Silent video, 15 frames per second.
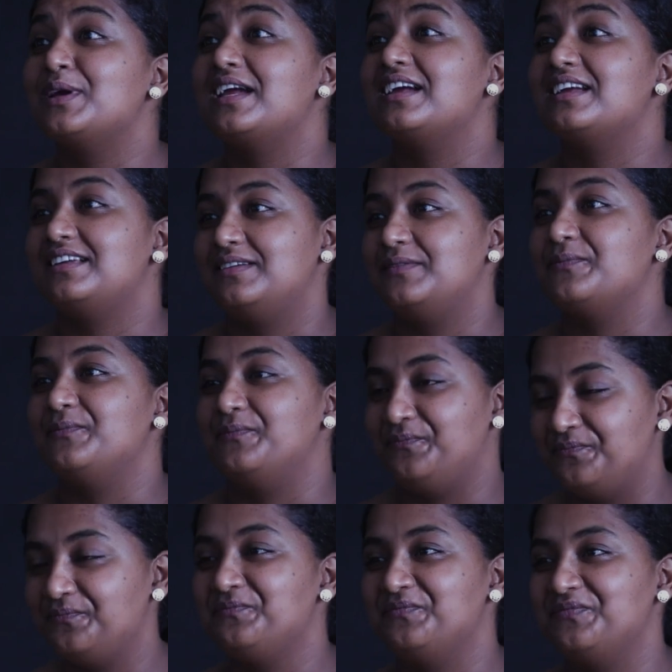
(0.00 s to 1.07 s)
and then your younger
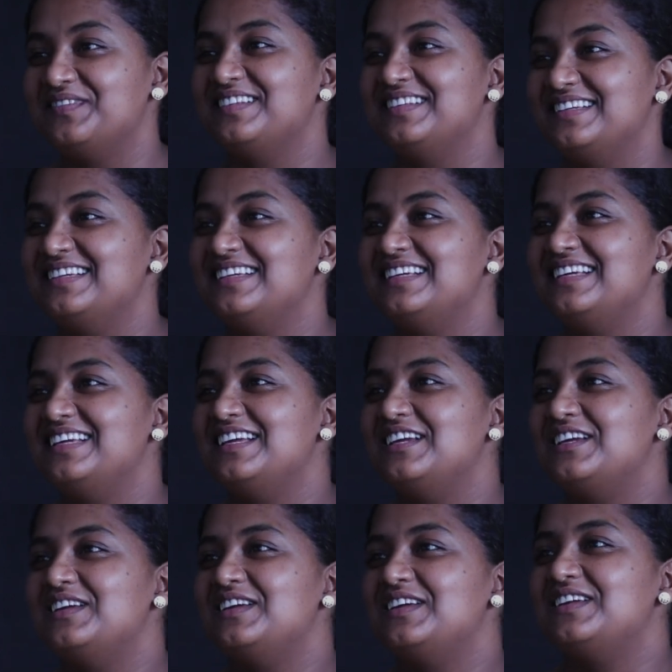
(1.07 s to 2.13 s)
brother. So why are you